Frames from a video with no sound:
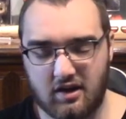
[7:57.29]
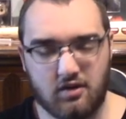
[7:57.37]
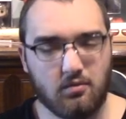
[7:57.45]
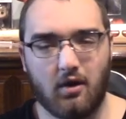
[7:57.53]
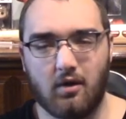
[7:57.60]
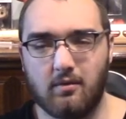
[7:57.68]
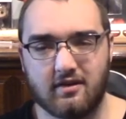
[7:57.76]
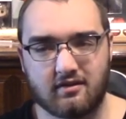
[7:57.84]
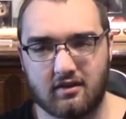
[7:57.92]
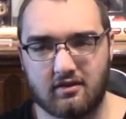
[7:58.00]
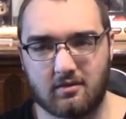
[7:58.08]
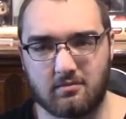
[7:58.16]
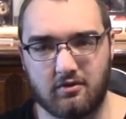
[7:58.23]
you always
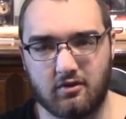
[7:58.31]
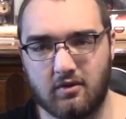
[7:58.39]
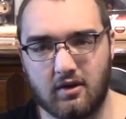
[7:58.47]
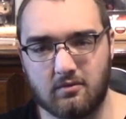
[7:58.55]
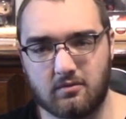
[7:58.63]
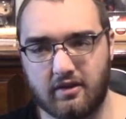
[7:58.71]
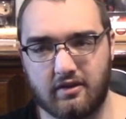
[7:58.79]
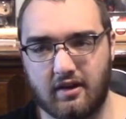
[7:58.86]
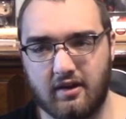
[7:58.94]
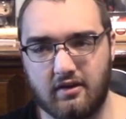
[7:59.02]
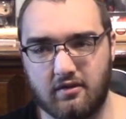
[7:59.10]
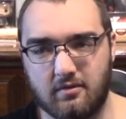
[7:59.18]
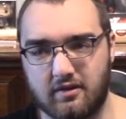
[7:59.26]
end up doing what they
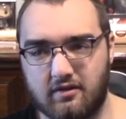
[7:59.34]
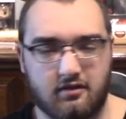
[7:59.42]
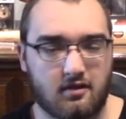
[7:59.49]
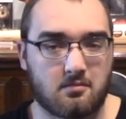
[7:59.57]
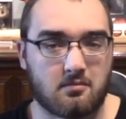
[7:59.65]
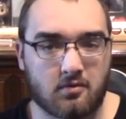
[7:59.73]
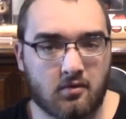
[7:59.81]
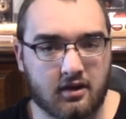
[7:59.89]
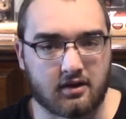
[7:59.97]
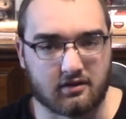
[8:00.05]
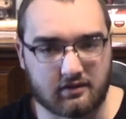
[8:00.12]
do at some point in